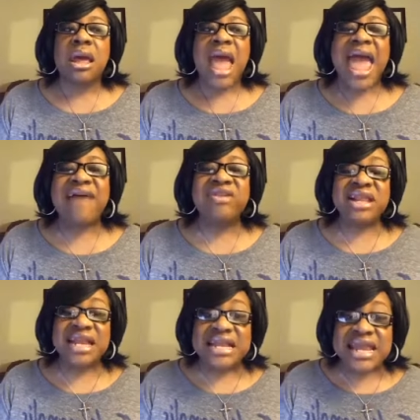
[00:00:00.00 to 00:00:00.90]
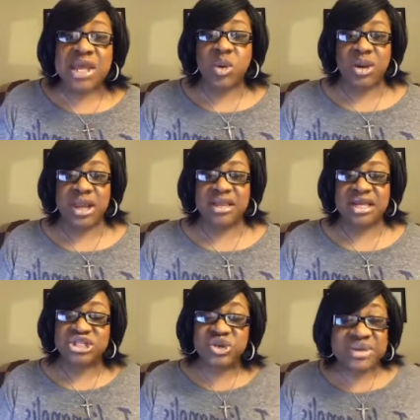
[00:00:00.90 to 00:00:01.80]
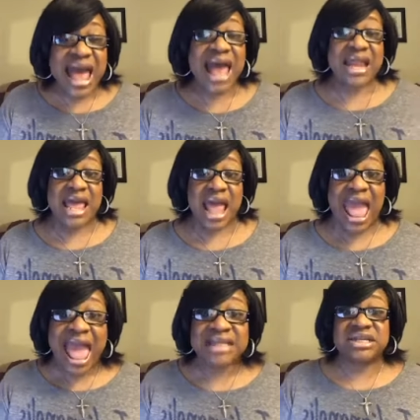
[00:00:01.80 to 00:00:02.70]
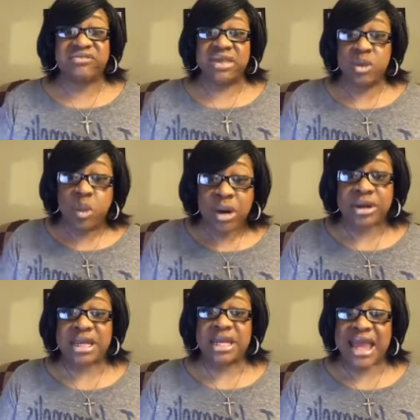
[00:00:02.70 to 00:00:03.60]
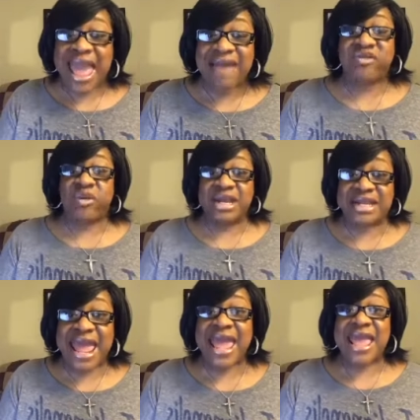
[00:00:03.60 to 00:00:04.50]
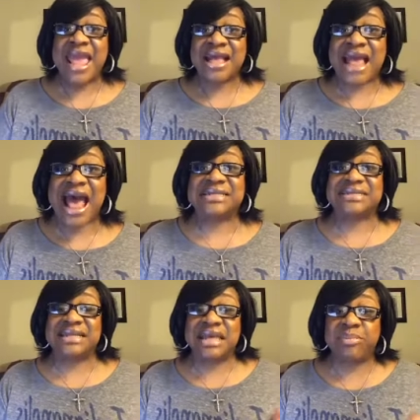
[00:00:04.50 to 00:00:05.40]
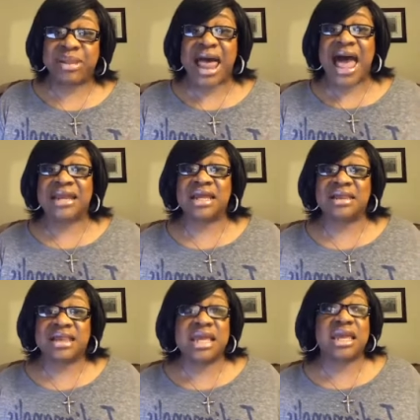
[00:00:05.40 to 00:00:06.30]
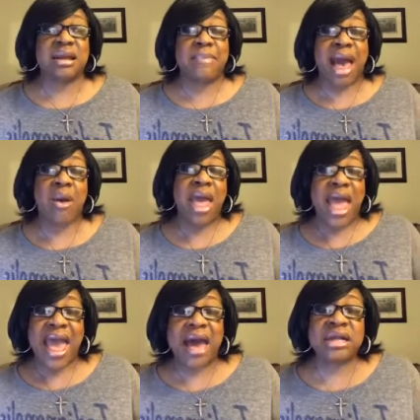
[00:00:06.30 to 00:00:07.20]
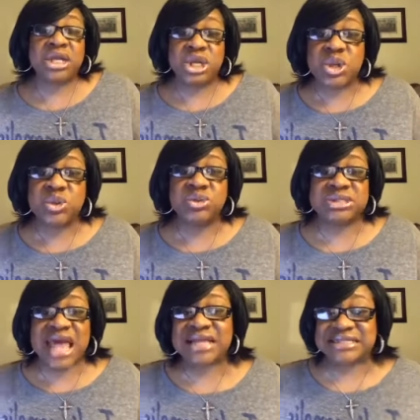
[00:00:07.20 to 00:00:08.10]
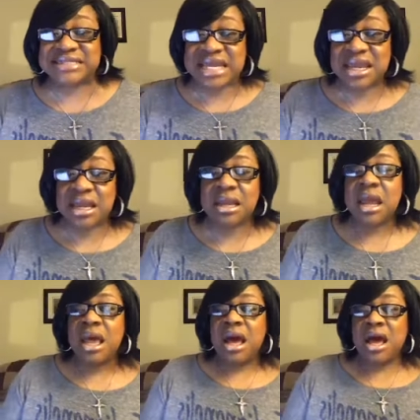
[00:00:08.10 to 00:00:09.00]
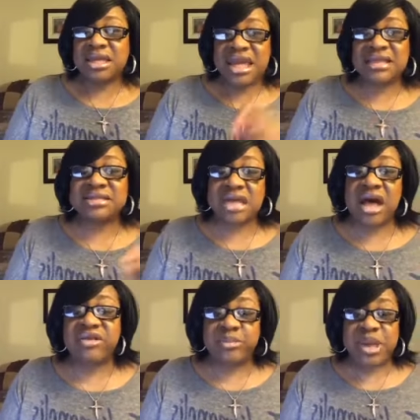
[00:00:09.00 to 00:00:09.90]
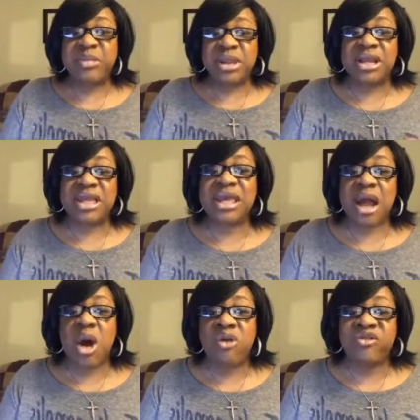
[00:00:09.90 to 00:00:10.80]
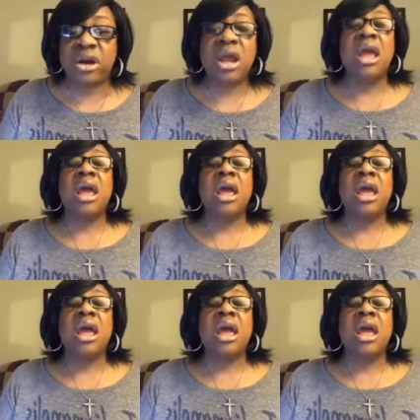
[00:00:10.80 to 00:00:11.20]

Having an iniquity that you're not actively working every day, constantly plotting, thinking about how to use that sin against other people and to get over,